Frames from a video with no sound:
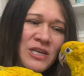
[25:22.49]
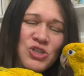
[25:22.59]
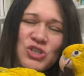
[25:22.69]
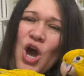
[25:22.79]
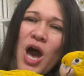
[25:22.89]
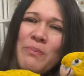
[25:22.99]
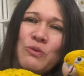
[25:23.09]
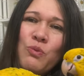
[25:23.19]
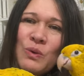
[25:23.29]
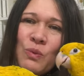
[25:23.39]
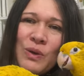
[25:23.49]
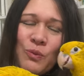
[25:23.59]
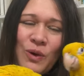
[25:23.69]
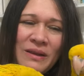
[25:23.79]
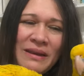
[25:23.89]
Just comment
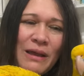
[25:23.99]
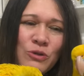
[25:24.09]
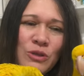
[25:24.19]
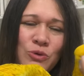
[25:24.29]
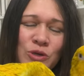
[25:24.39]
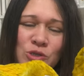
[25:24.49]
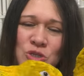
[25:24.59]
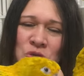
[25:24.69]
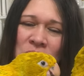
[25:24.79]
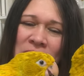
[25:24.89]
111. That will work too.